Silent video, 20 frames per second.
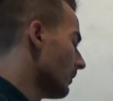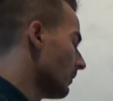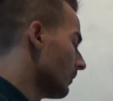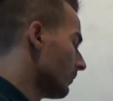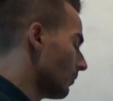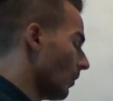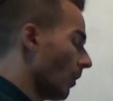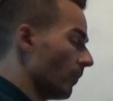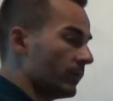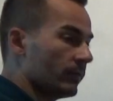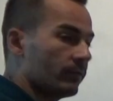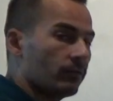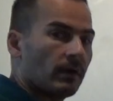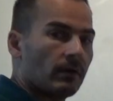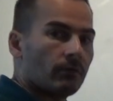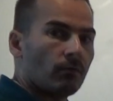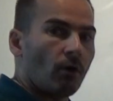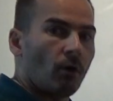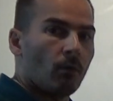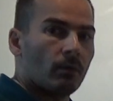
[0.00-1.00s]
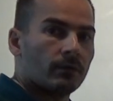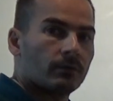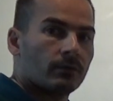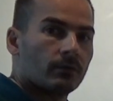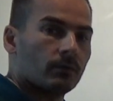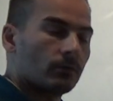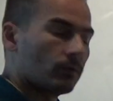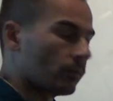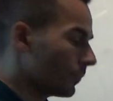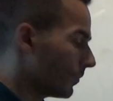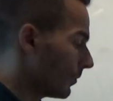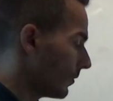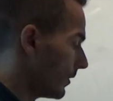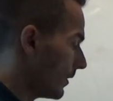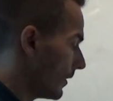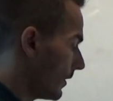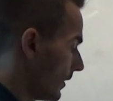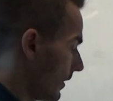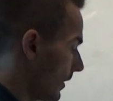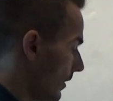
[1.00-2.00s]
So obviously you have always to,
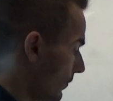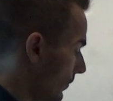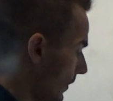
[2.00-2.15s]
if